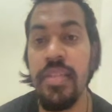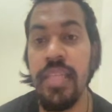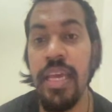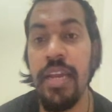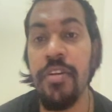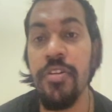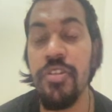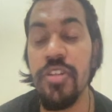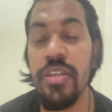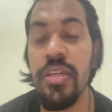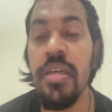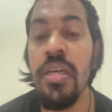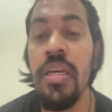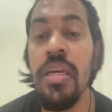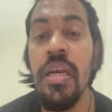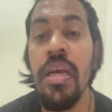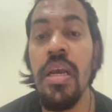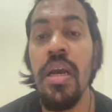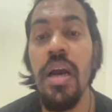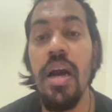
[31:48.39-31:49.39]
They are using
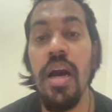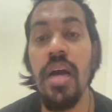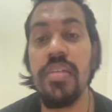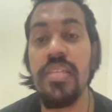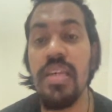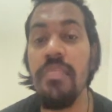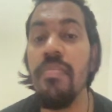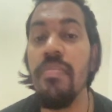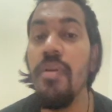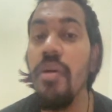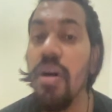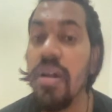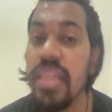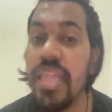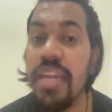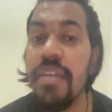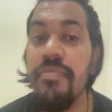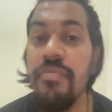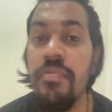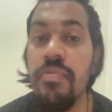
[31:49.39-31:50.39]
some
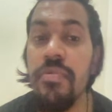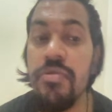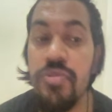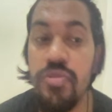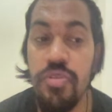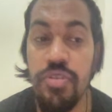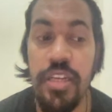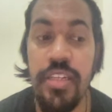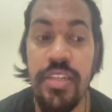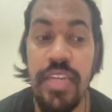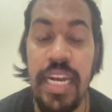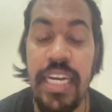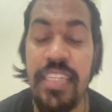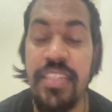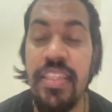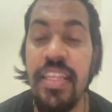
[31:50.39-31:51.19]
other social sites,